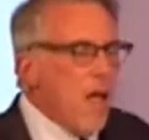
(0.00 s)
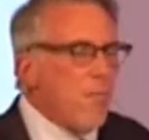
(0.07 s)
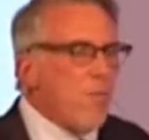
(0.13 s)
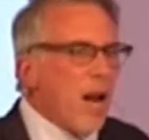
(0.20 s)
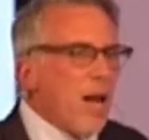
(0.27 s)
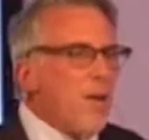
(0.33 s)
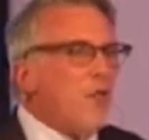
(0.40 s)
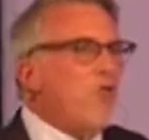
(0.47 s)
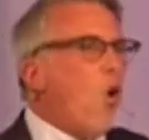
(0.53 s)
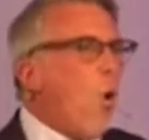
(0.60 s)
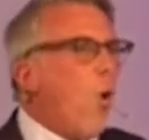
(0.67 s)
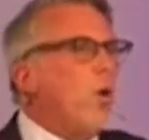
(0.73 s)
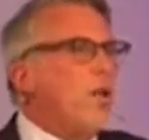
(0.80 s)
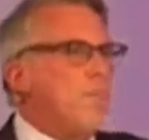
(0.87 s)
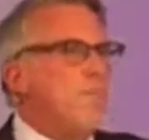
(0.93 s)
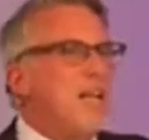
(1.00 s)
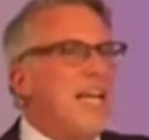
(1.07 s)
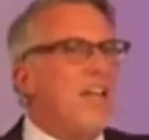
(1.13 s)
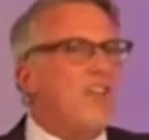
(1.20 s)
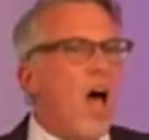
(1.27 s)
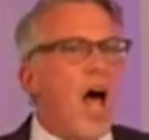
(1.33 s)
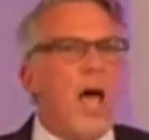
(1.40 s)
But I am told that
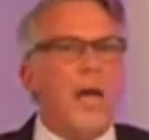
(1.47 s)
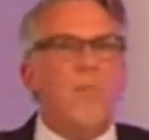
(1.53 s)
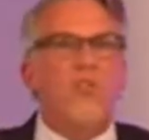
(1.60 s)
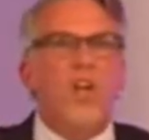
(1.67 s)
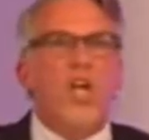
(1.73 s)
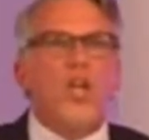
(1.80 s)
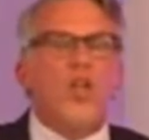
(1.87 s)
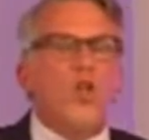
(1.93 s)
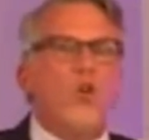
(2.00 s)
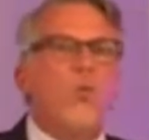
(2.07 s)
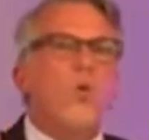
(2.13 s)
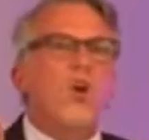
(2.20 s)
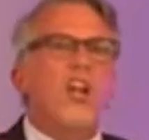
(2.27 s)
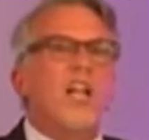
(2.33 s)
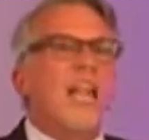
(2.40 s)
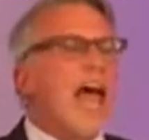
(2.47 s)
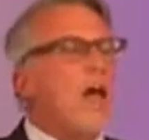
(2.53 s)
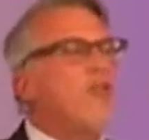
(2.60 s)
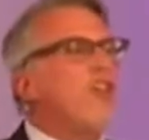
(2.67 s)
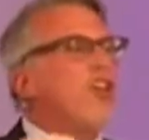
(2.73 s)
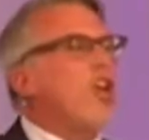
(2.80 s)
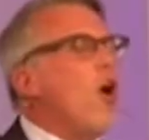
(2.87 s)
many times you weren't
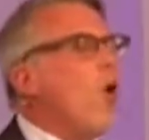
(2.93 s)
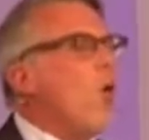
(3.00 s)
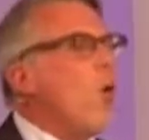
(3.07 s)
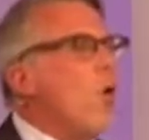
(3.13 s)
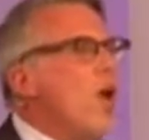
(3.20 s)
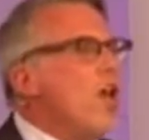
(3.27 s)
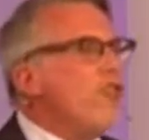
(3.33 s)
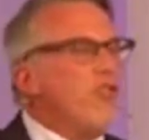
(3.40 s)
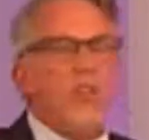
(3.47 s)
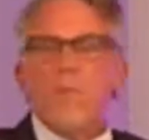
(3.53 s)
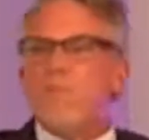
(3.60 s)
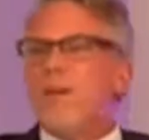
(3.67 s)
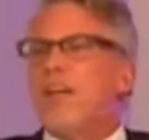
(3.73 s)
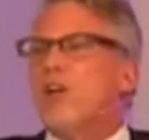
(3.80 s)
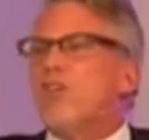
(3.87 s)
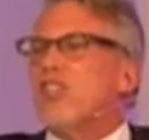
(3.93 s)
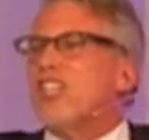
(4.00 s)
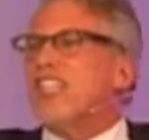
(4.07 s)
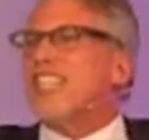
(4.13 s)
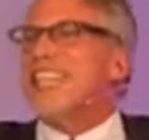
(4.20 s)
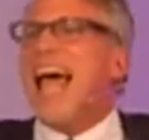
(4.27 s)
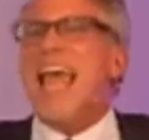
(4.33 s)
allowed to go to the bigger
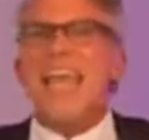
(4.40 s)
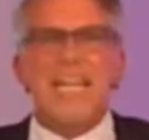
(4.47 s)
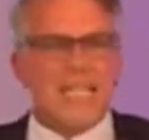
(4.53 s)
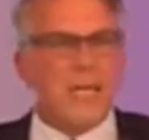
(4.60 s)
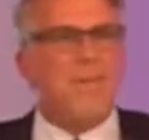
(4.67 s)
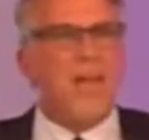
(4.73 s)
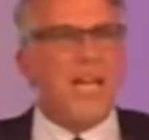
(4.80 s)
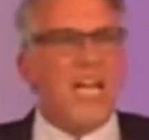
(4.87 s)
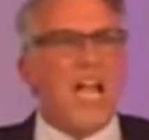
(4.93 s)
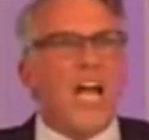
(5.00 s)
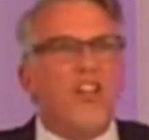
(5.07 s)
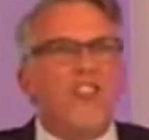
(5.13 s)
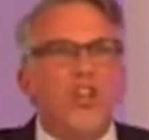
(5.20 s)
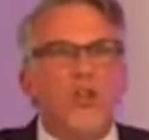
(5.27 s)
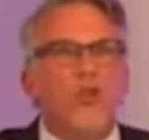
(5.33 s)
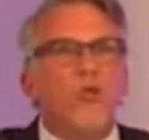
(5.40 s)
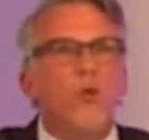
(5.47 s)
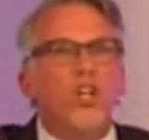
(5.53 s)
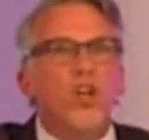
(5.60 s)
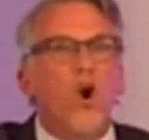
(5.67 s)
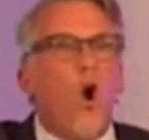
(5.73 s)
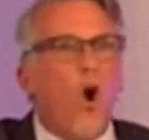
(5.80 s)
society meeting until you
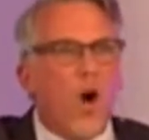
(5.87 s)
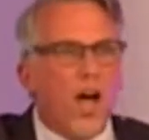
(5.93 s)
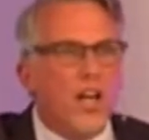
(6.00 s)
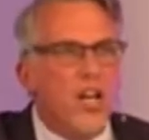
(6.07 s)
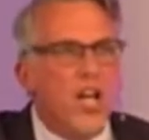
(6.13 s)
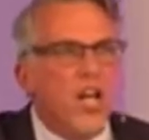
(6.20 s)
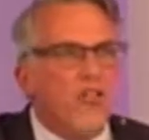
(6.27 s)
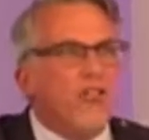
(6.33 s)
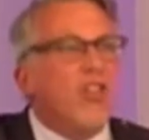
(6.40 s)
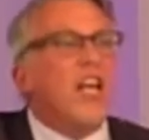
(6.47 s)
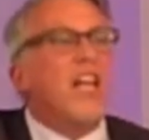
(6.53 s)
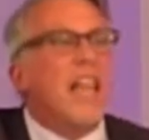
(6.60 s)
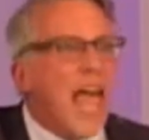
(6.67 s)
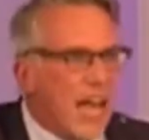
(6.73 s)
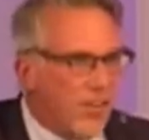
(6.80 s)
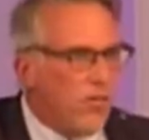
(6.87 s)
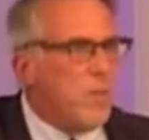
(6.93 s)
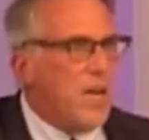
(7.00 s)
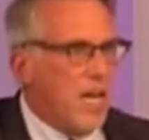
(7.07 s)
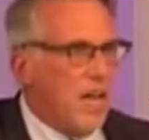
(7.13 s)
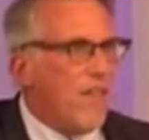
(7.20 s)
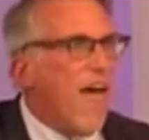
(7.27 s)
had gone to the class
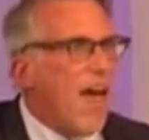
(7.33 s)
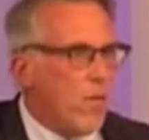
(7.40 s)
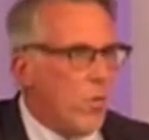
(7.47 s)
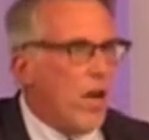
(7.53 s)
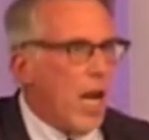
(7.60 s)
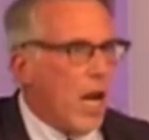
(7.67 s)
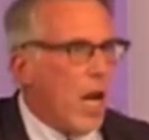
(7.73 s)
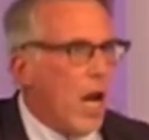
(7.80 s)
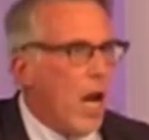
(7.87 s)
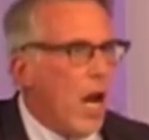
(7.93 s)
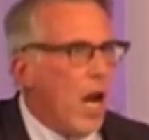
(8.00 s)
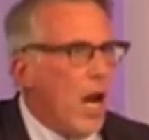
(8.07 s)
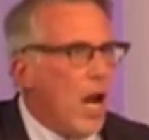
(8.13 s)
meeting that week.